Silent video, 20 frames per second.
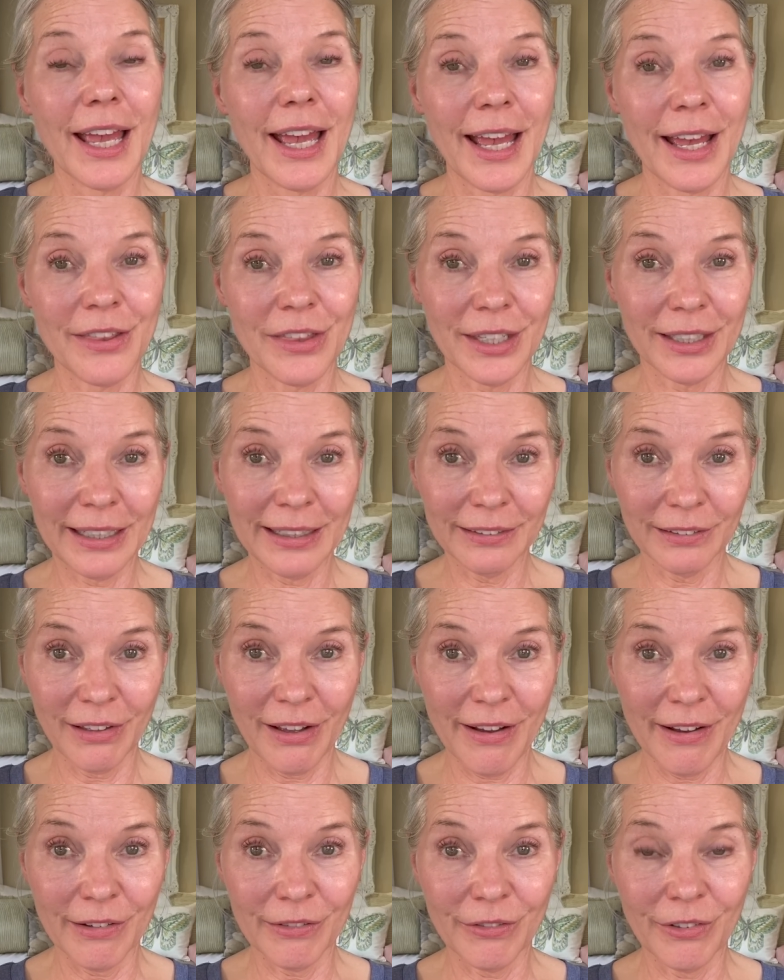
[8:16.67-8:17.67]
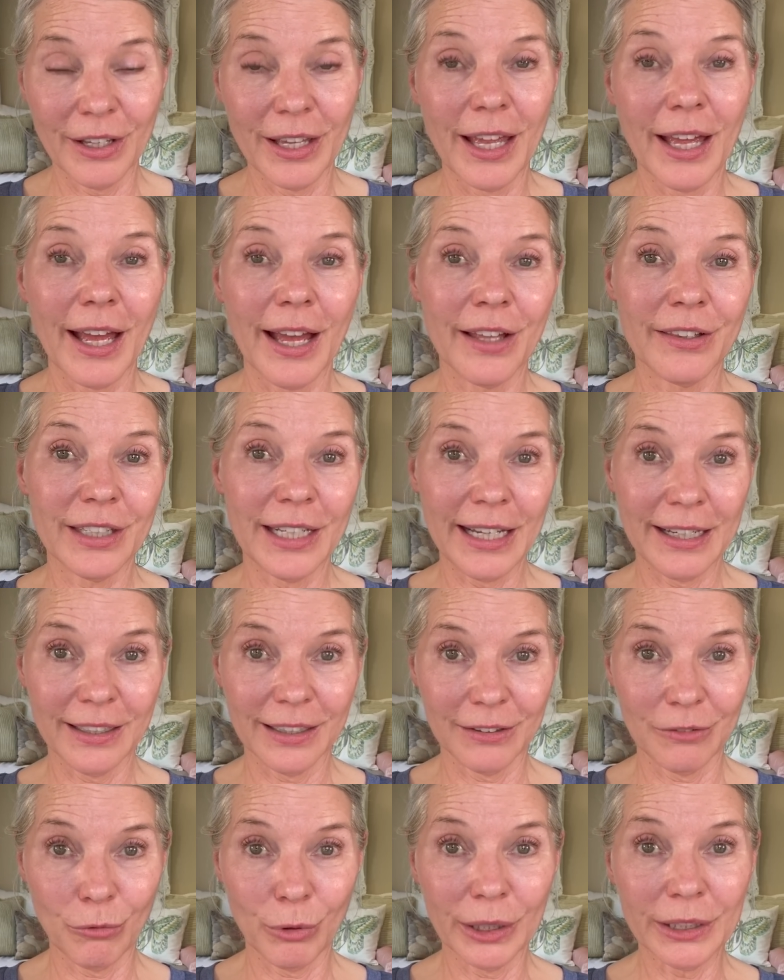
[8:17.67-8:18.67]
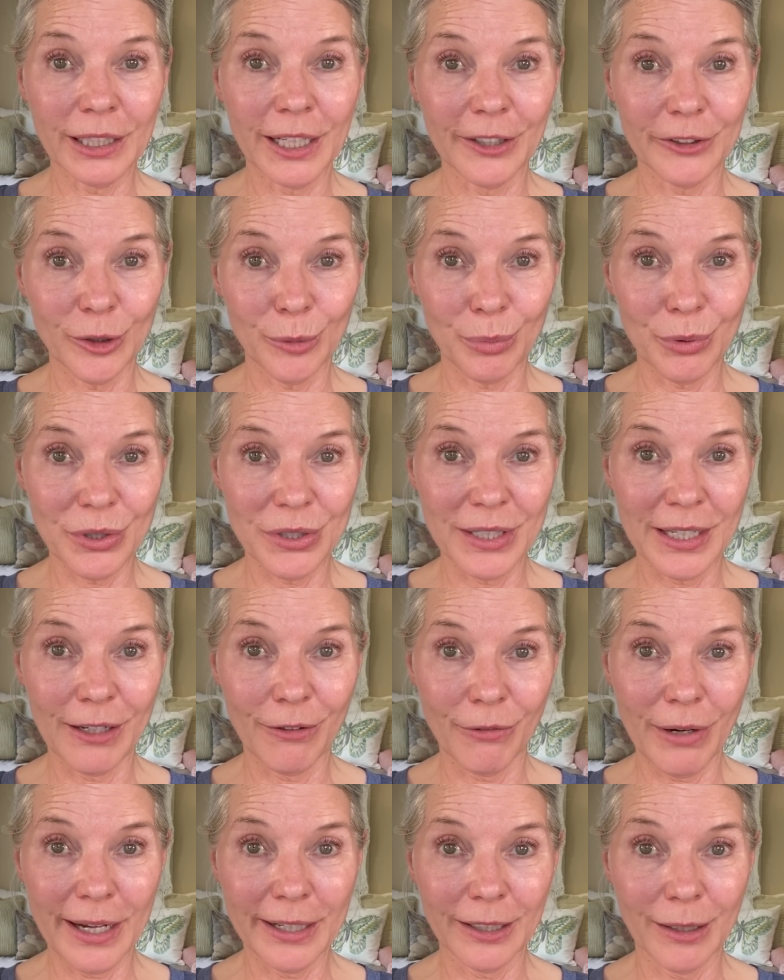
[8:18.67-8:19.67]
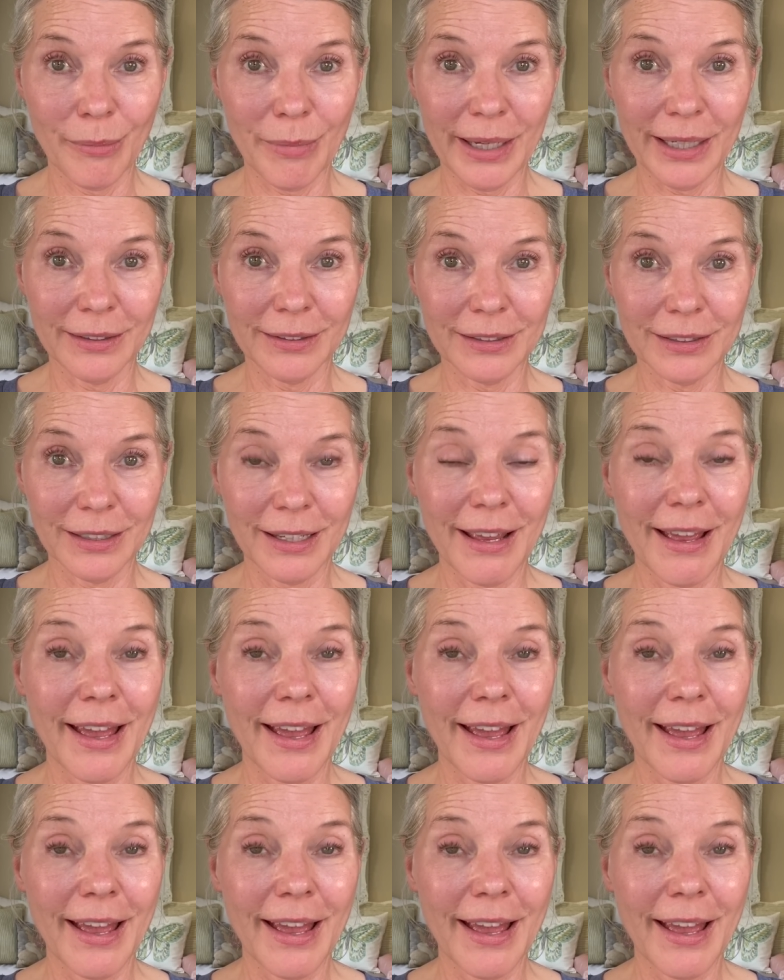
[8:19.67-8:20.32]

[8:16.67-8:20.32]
and that I love and that I can 100% recommend.